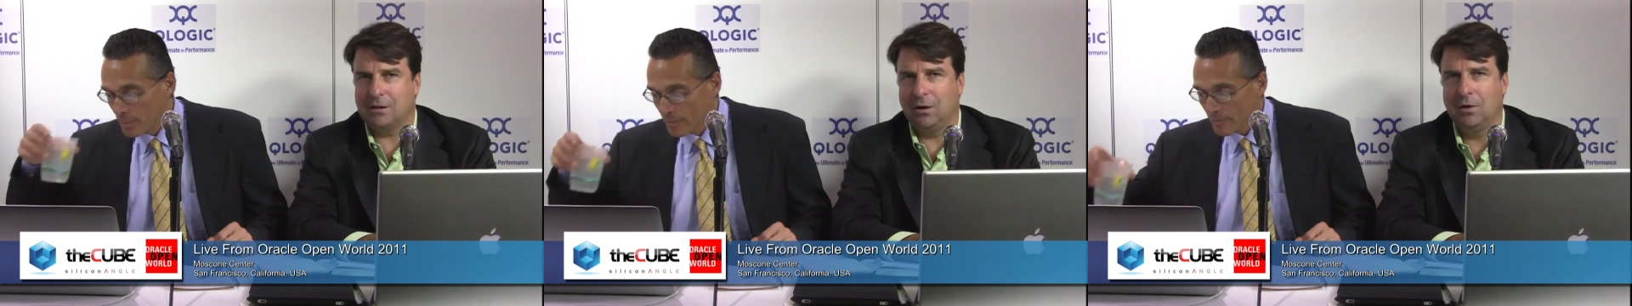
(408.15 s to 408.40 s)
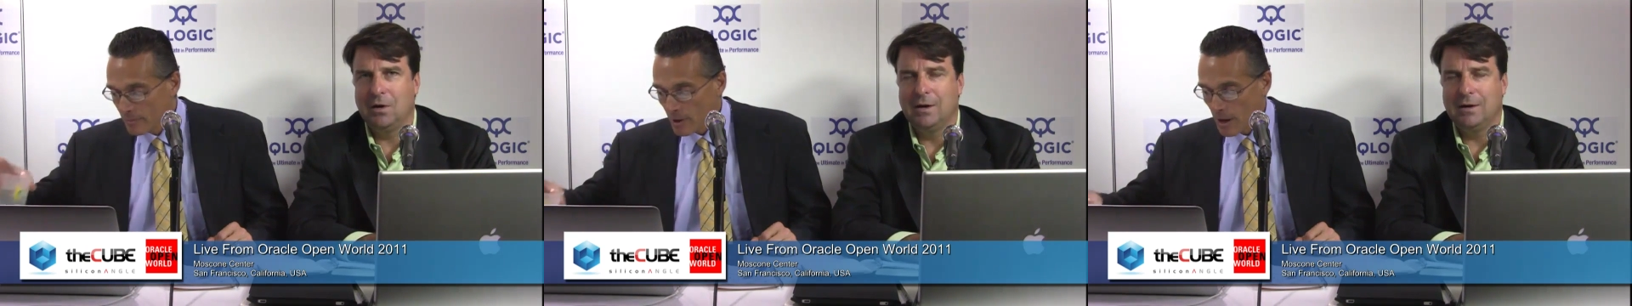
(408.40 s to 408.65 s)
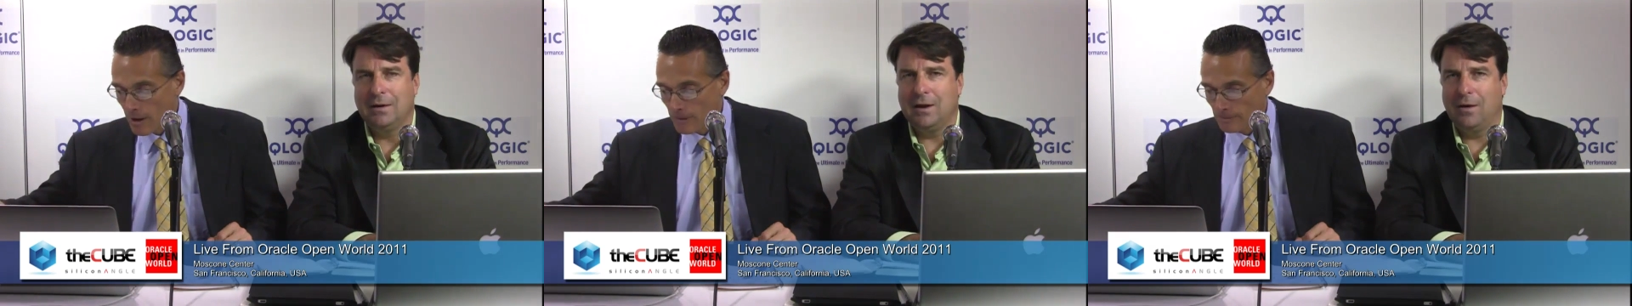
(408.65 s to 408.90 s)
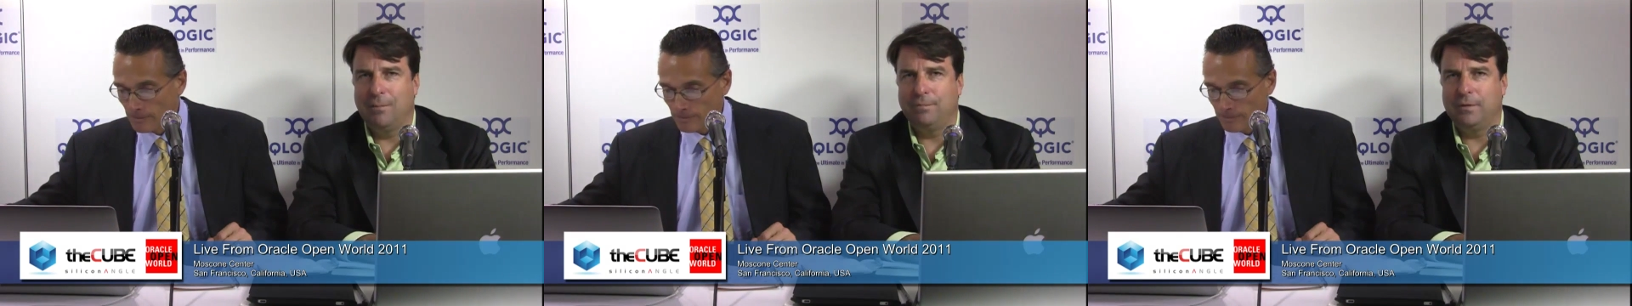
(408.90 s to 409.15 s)
Speaker 1: So,
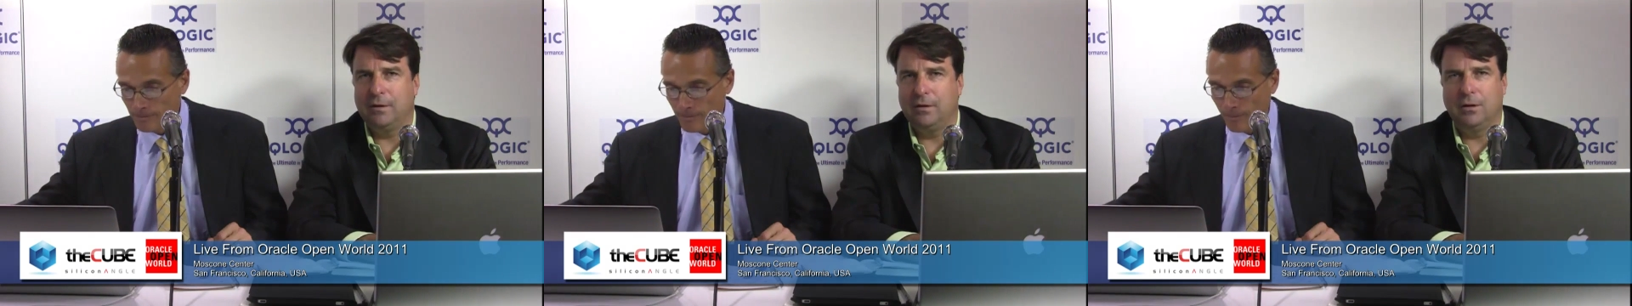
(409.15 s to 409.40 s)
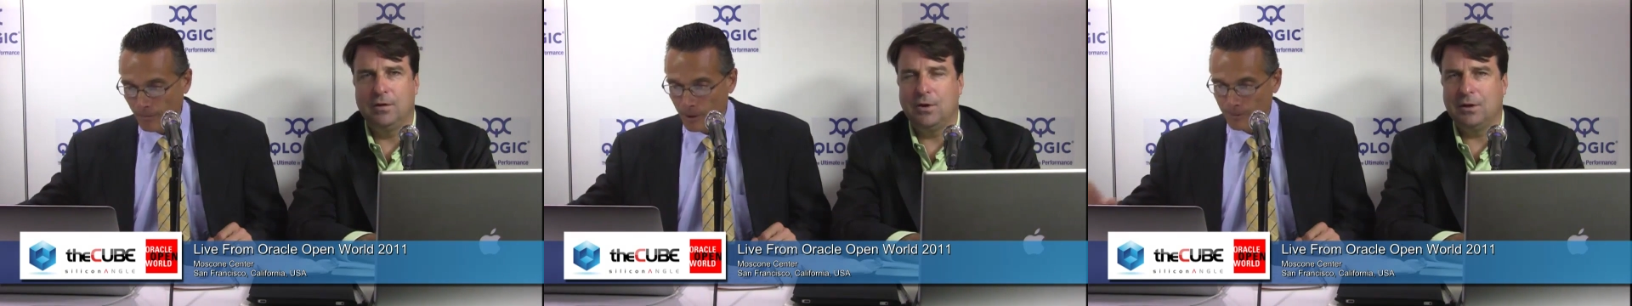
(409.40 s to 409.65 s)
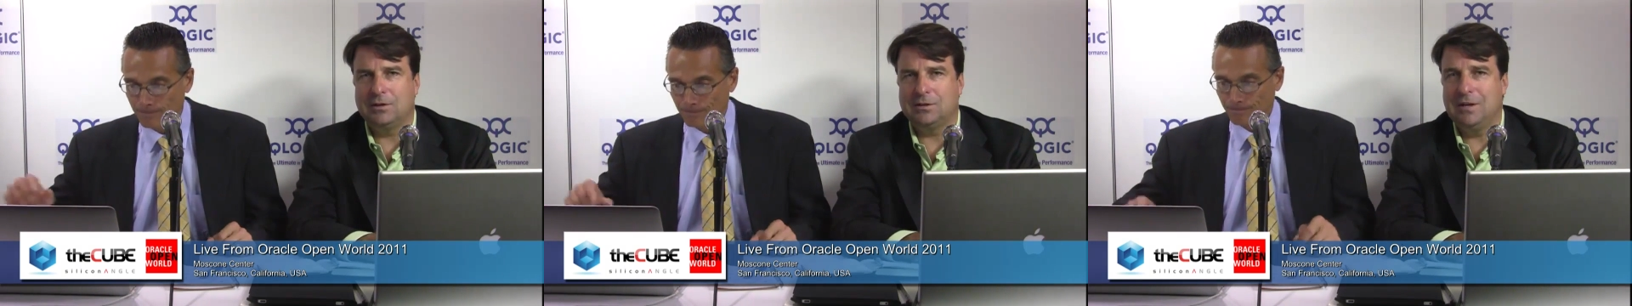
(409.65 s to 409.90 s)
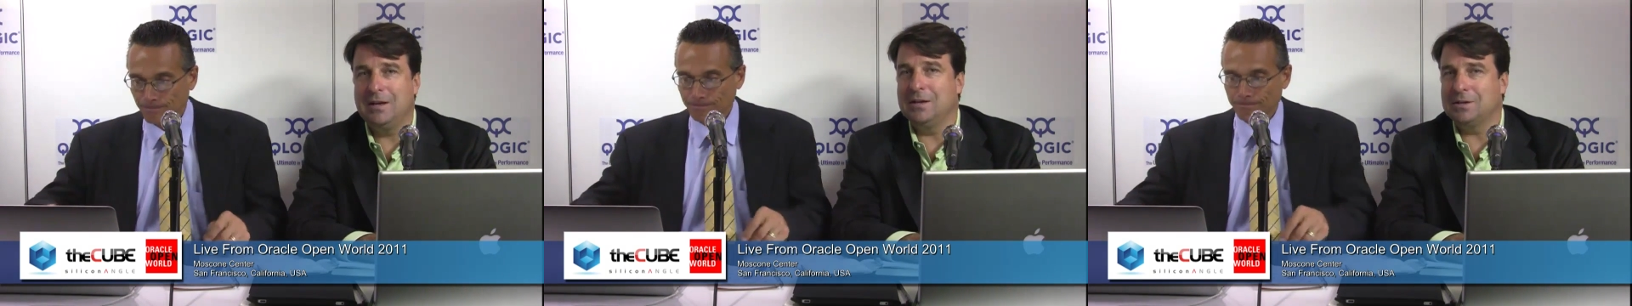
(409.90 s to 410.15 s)
you know, you know, you're going to
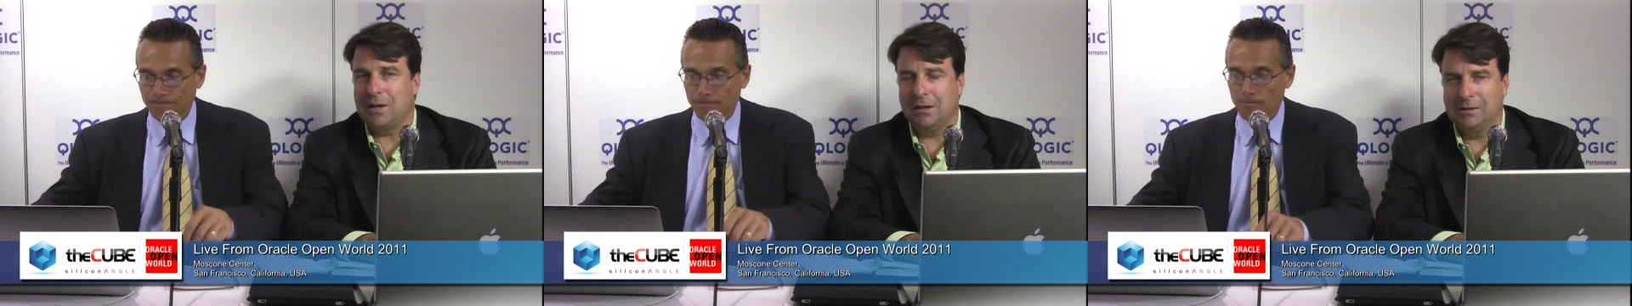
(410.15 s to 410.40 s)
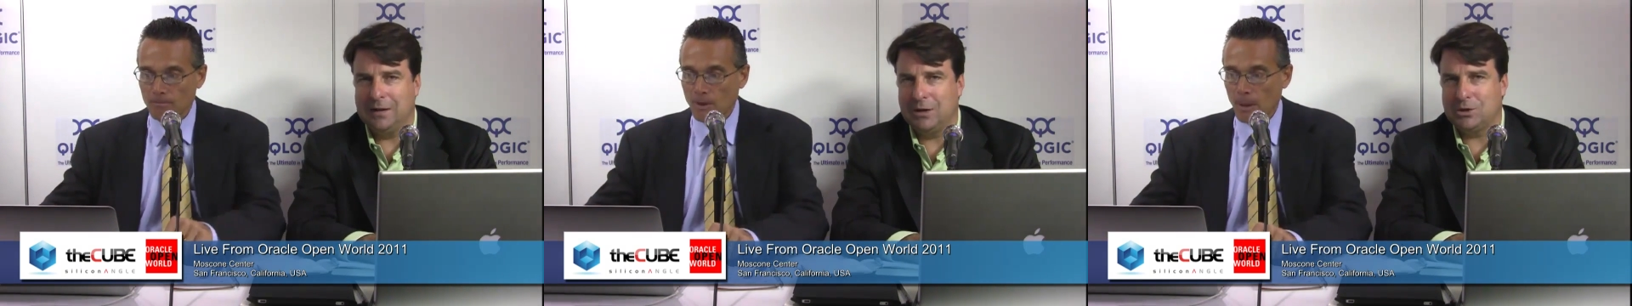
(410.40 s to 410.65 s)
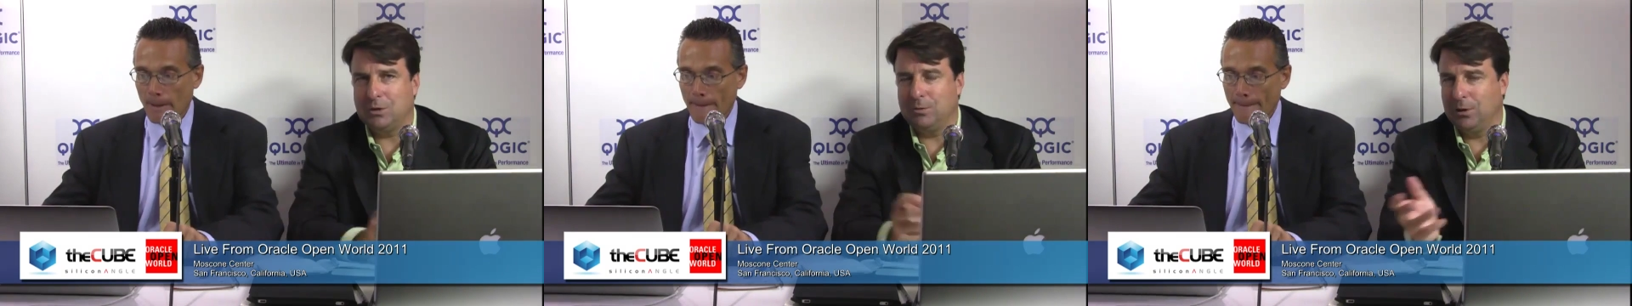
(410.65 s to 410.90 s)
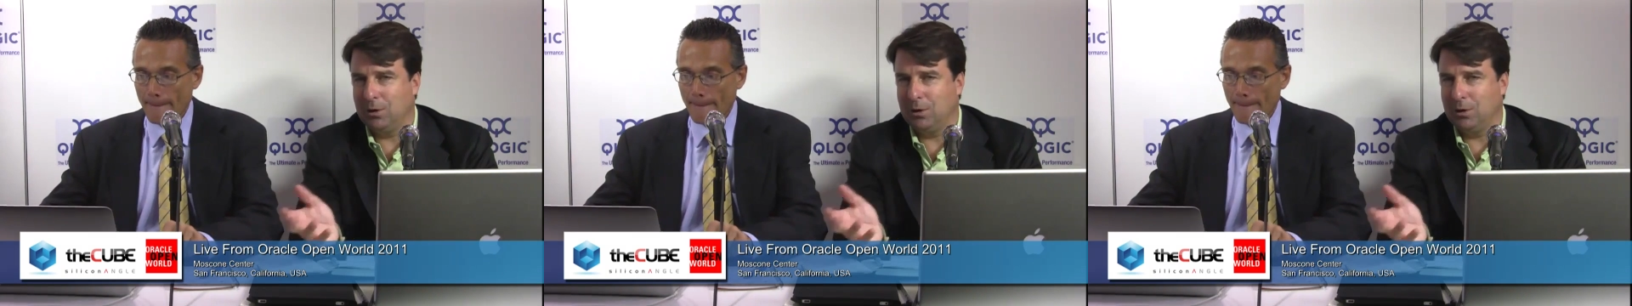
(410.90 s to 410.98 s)
see consolidation.